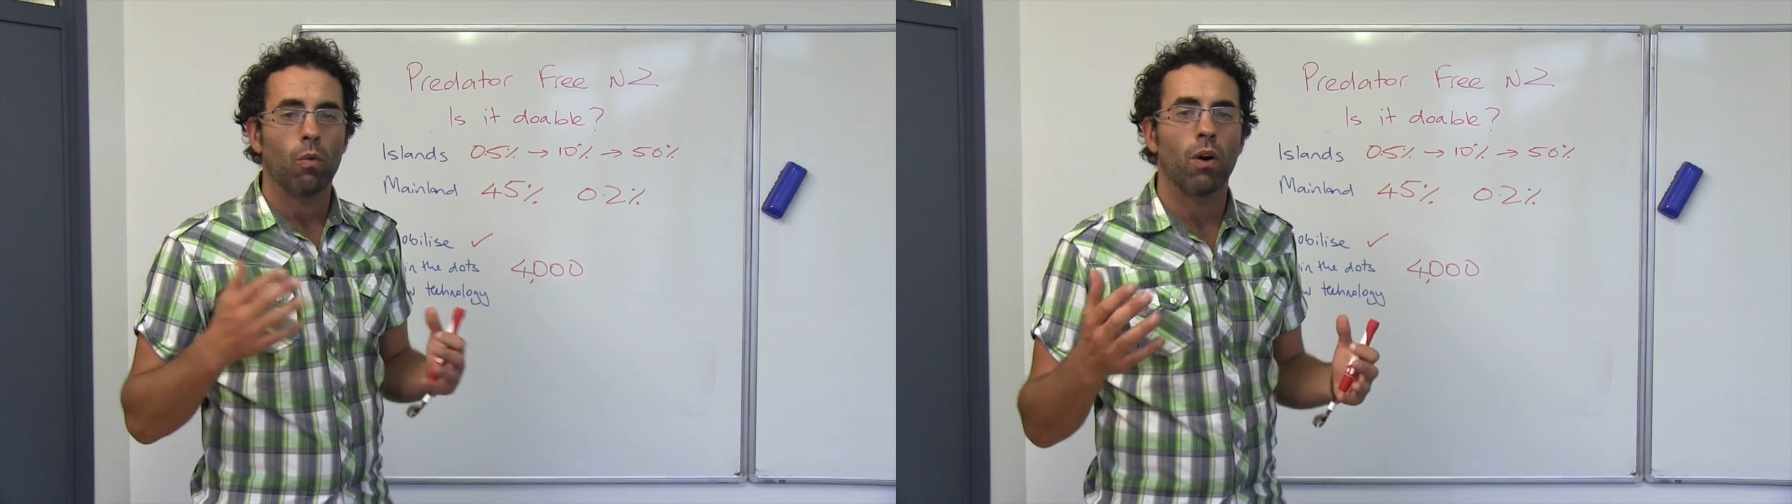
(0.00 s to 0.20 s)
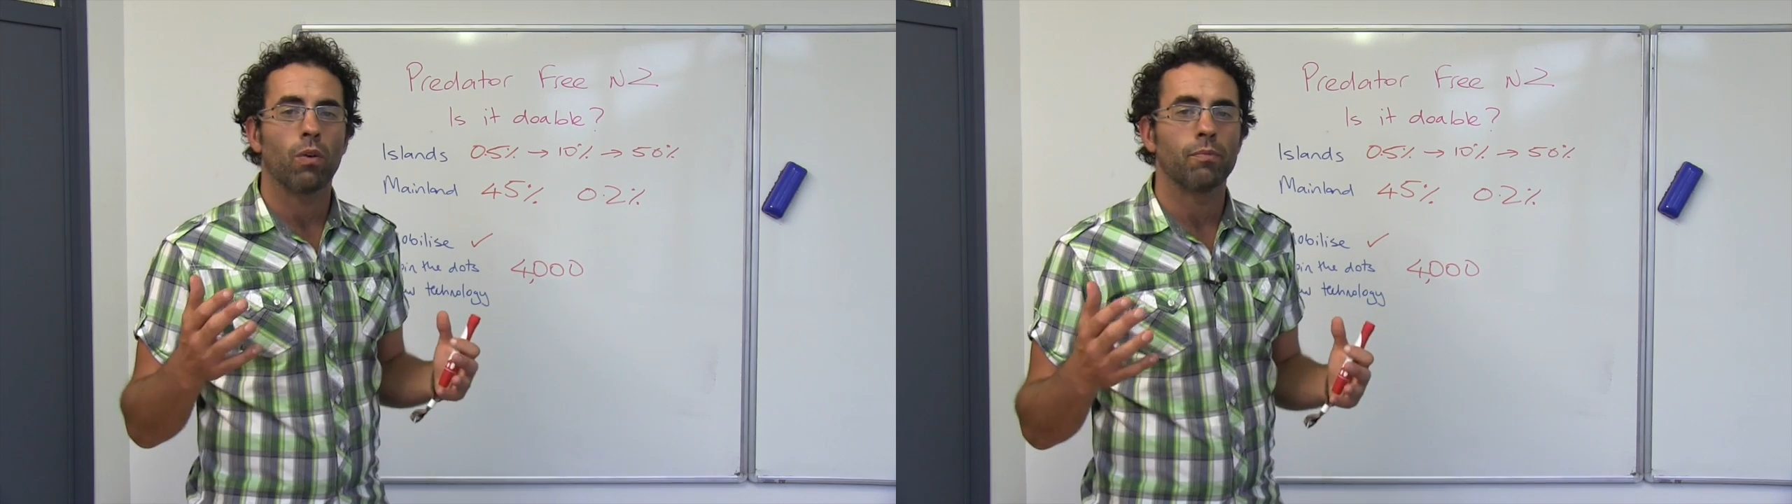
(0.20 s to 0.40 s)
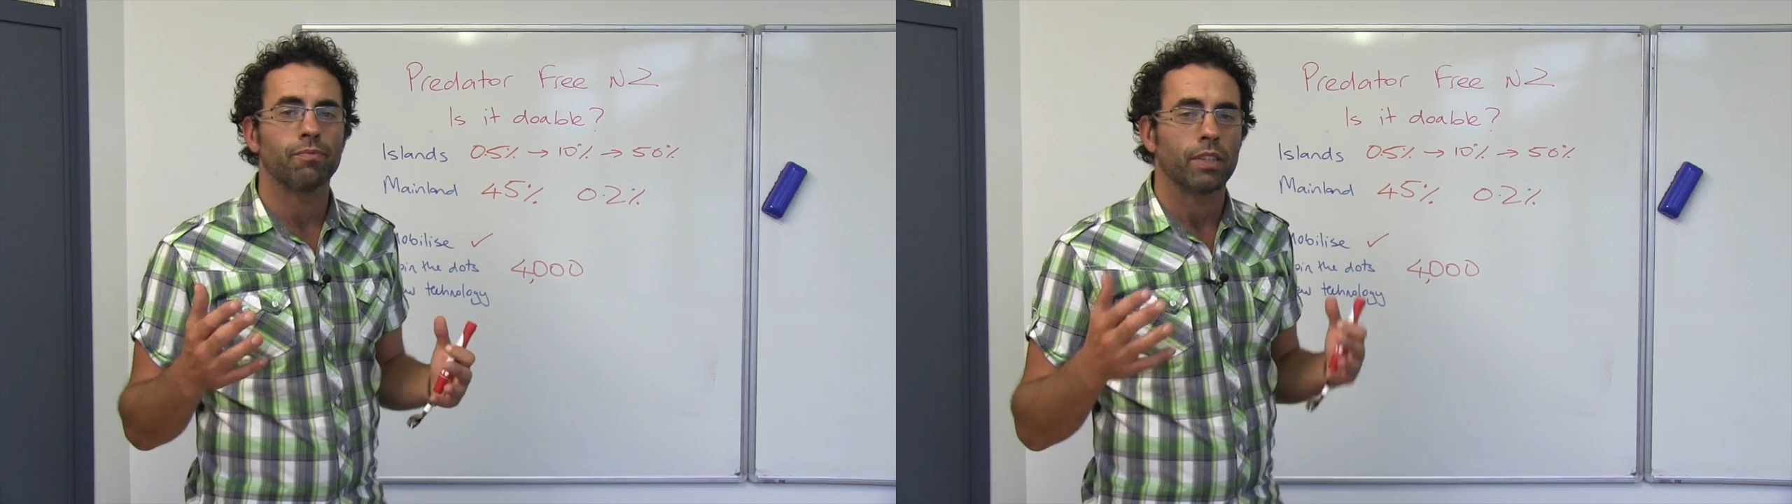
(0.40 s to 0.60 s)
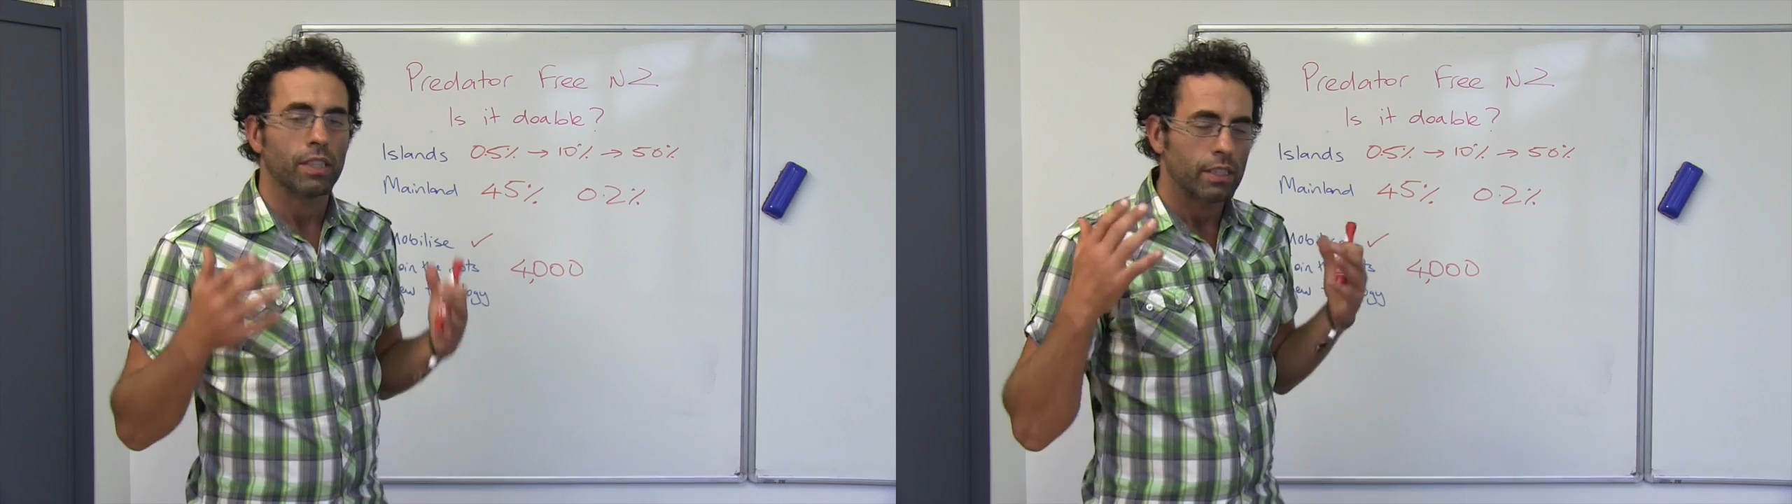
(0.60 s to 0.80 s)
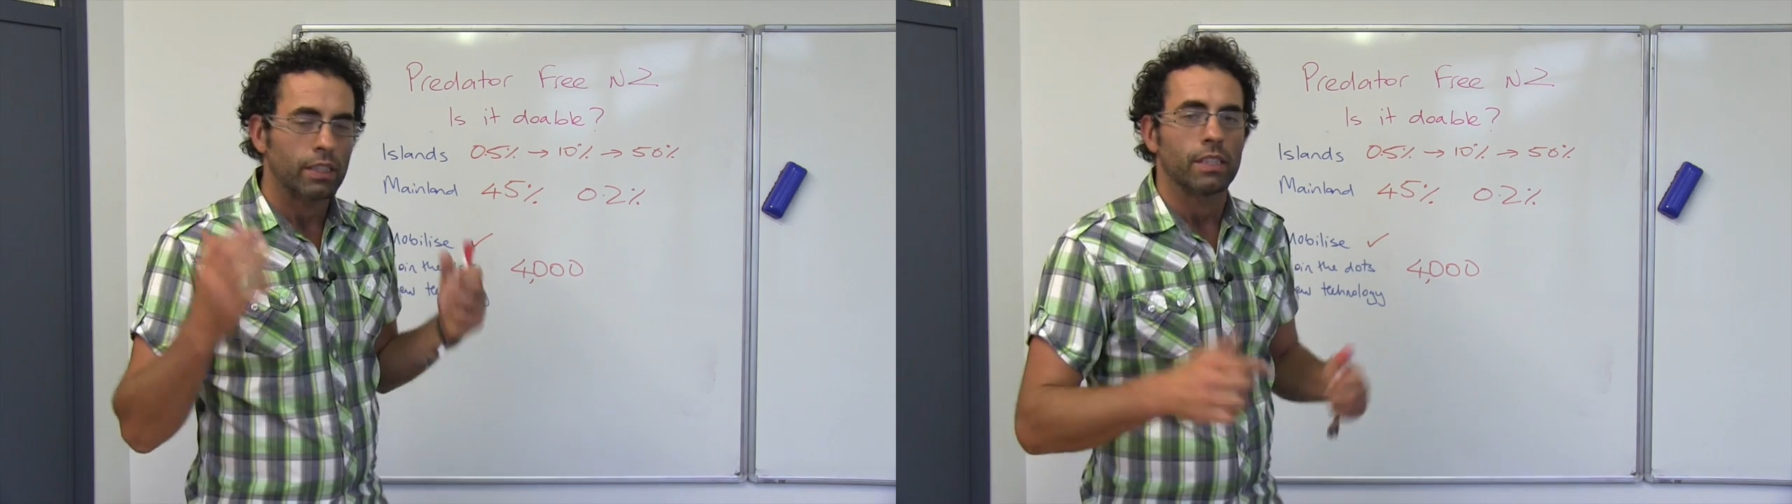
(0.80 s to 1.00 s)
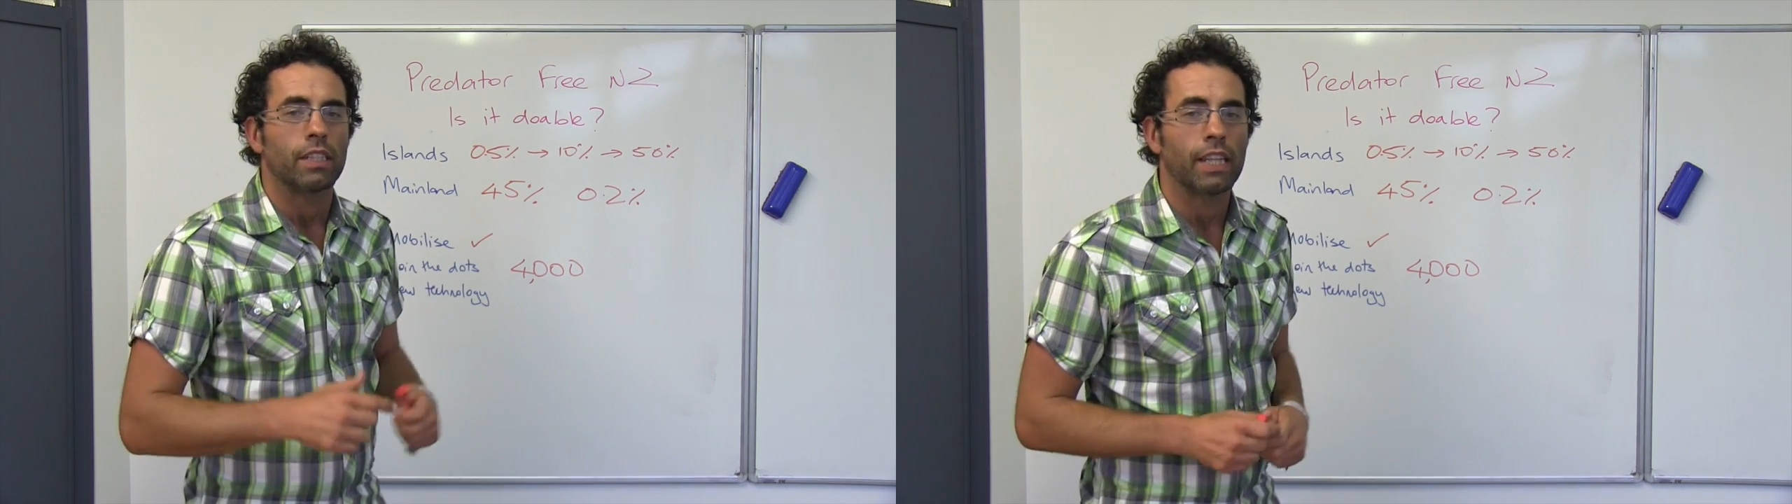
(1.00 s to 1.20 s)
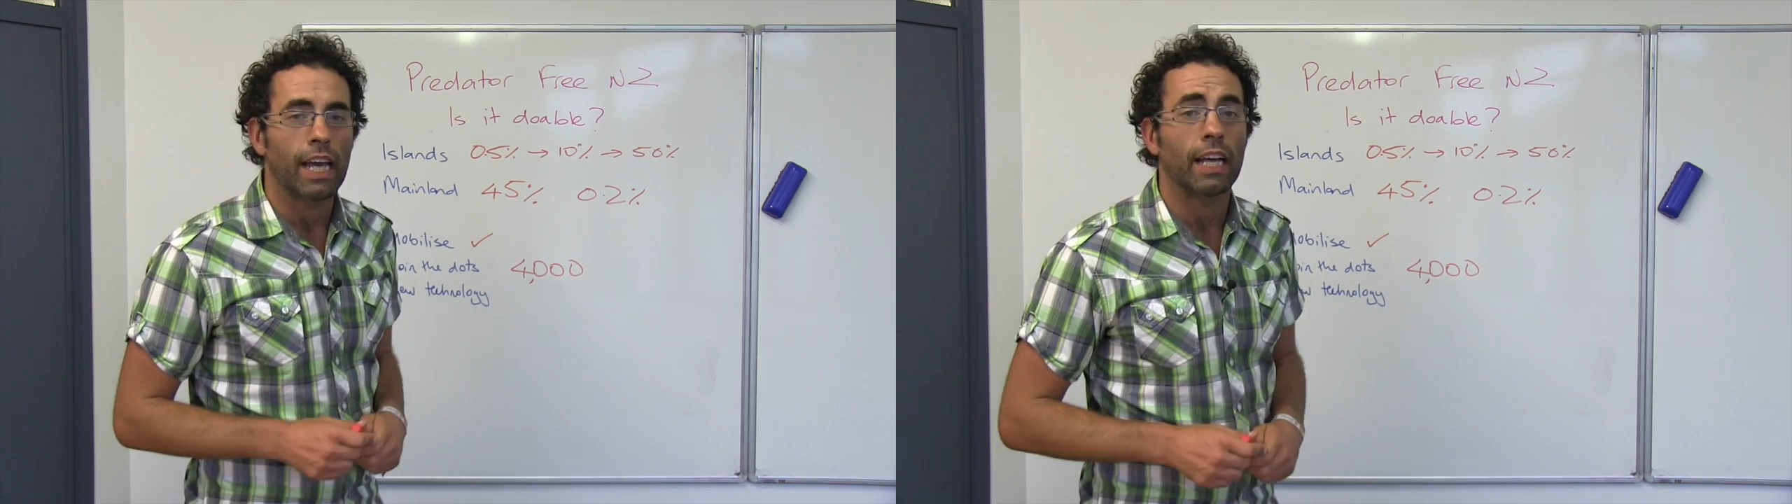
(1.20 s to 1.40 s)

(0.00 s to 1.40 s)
Well, the